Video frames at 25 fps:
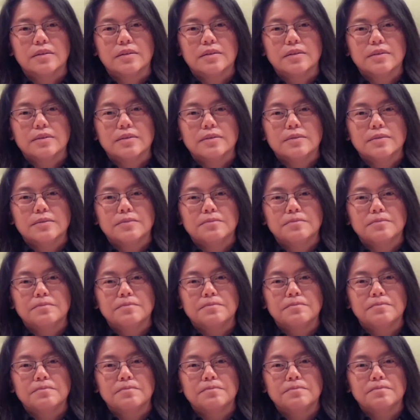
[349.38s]

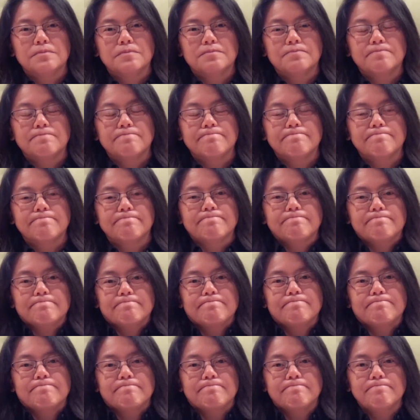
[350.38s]

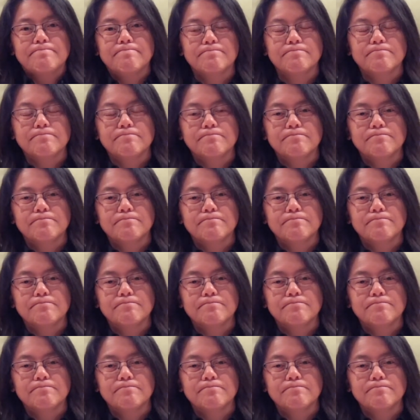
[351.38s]
(silence)